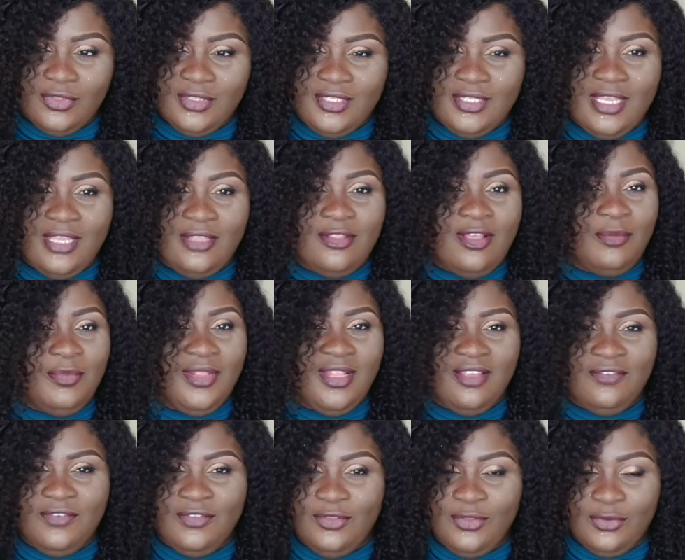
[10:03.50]
but I know I'll be
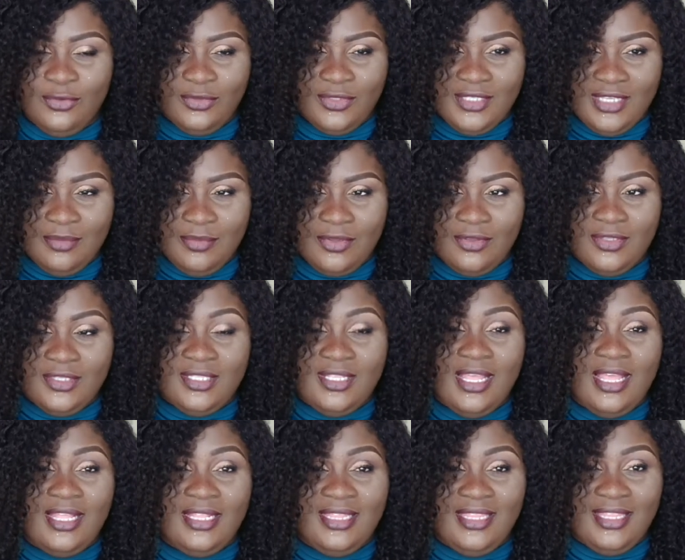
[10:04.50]
laughing the whole time because
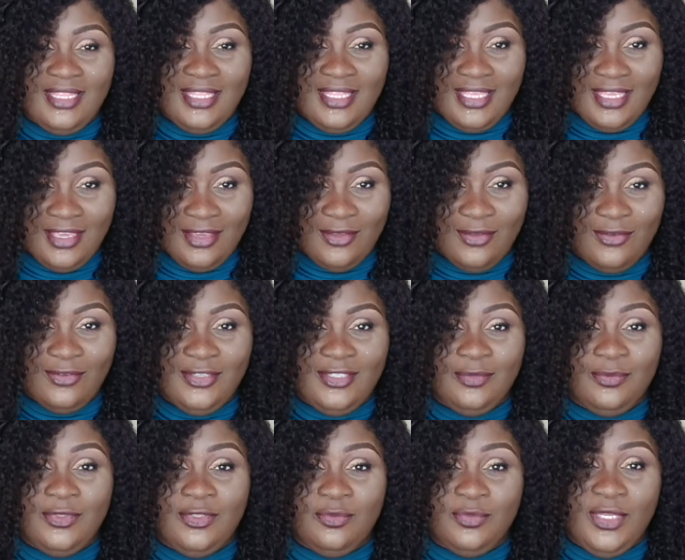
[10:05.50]
that girl is
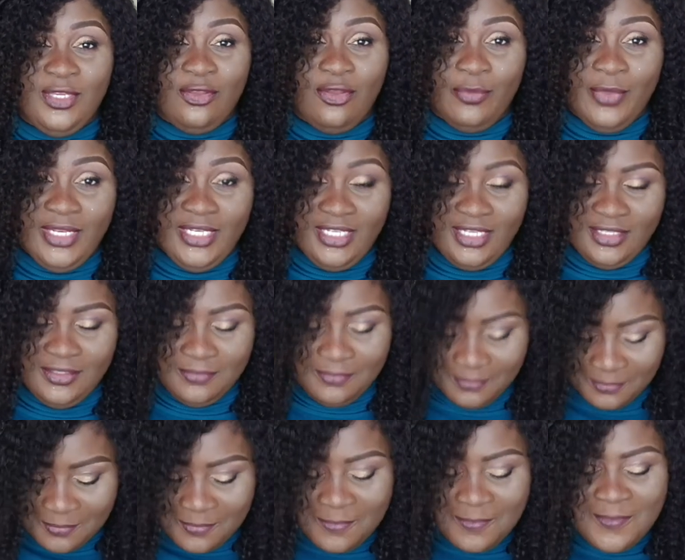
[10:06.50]
supposed to be a comedian.
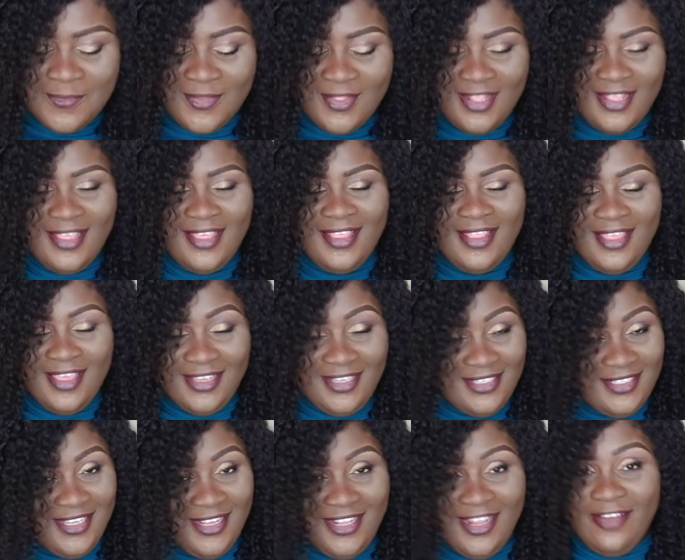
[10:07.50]
Like,
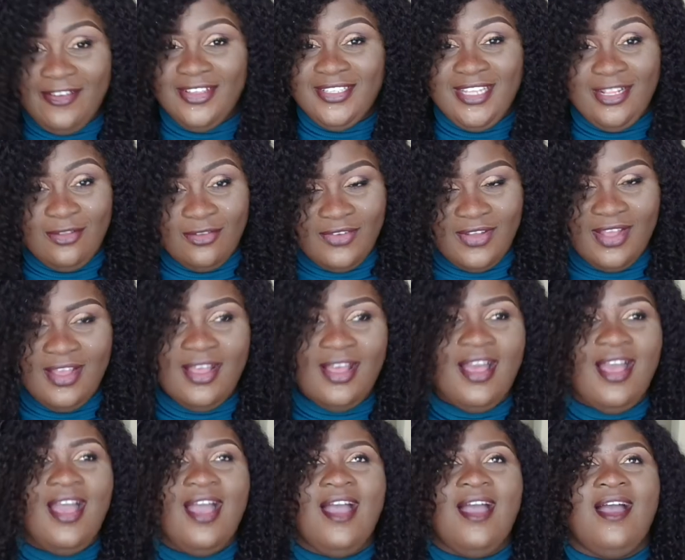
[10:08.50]
she's hilarious. I love her.
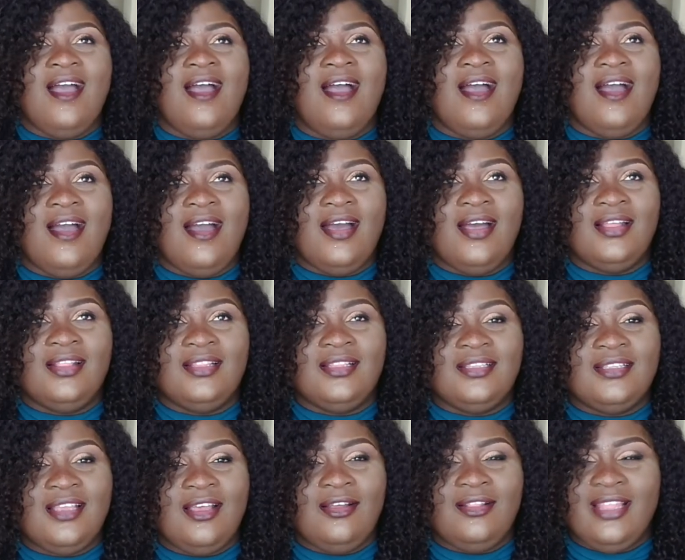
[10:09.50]

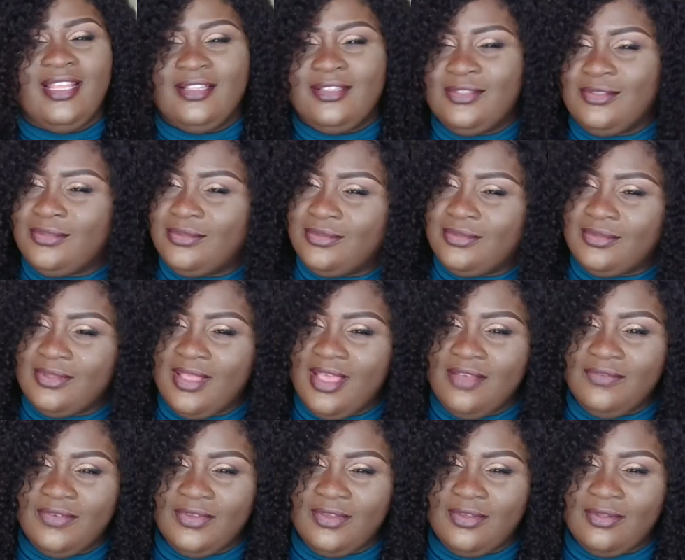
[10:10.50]
I'd like to
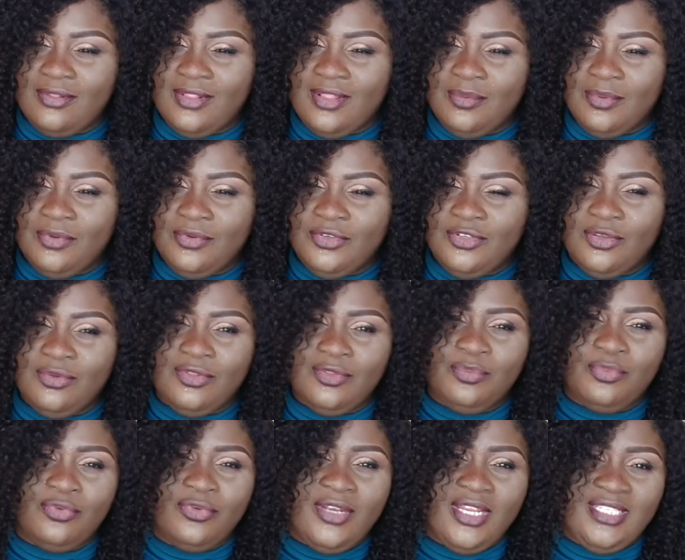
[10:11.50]
have a collaboration
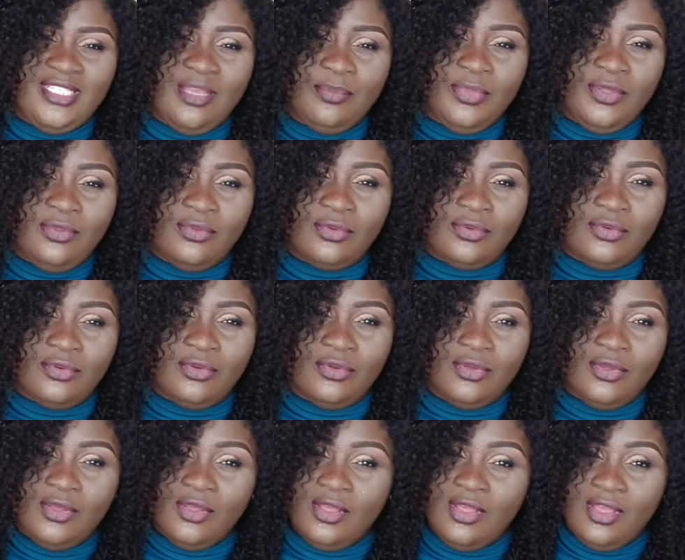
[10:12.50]
with Prudence and Pinoco.
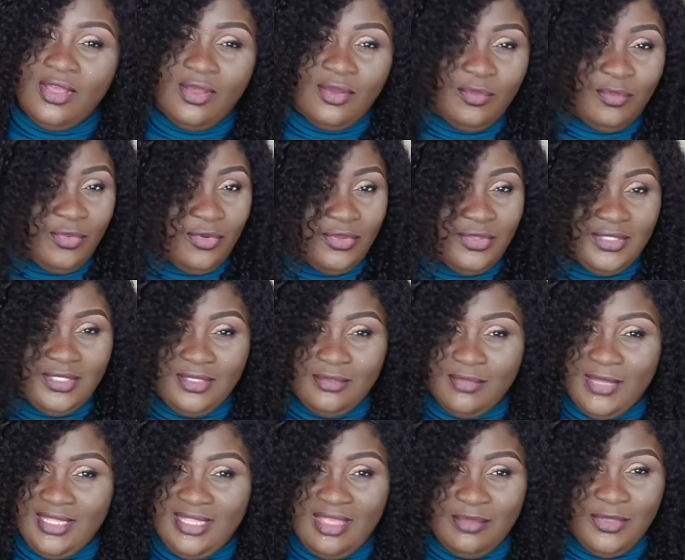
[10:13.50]
But
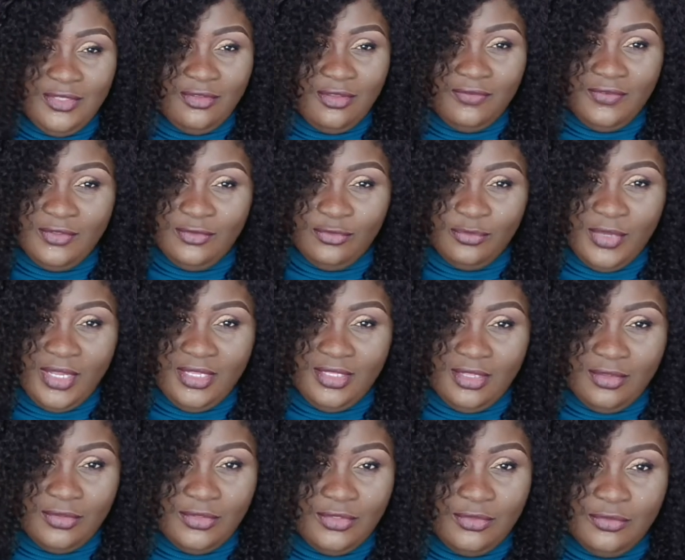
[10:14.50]
my man is off in
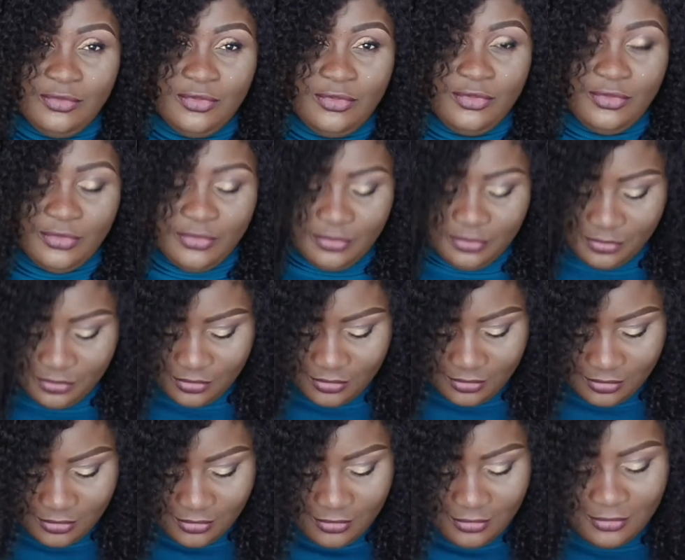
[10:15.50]
Dubai now, so we don't
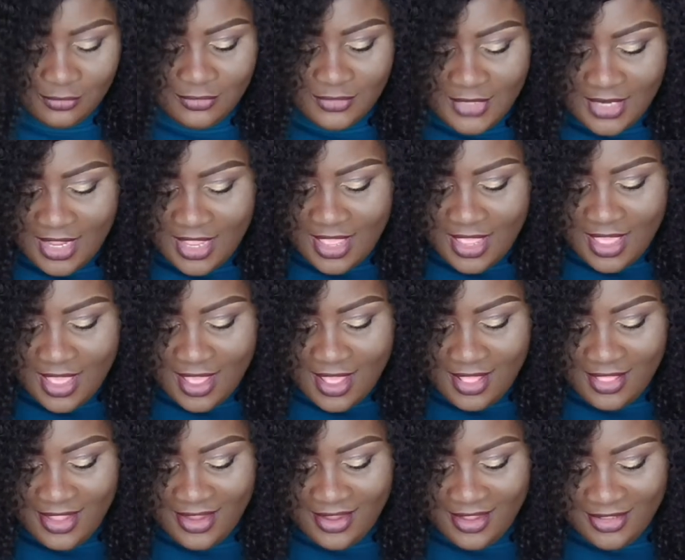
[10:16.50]
know.
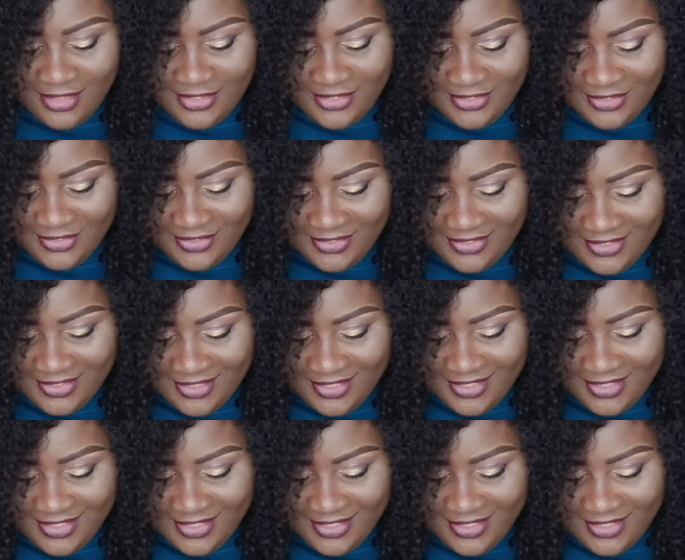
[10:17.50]
I like how to.